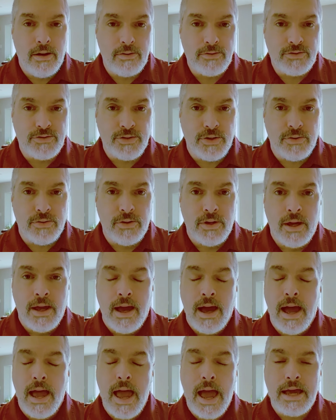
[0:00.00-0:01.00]
Also,
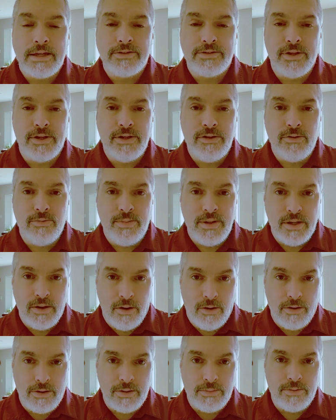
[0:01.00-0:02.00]
I ask that you
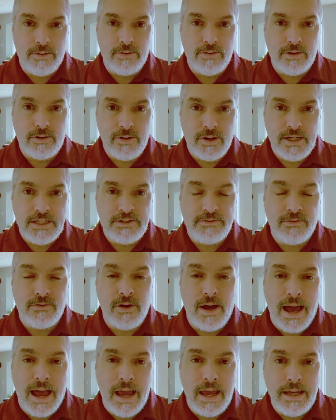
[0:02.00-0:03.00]
be honorable and
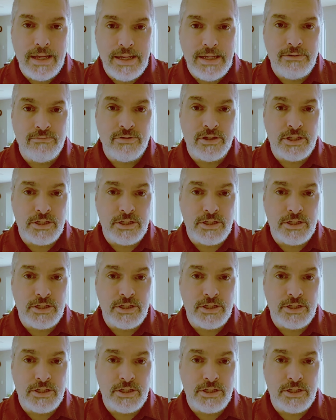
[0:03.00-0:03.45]
graceful, i.e.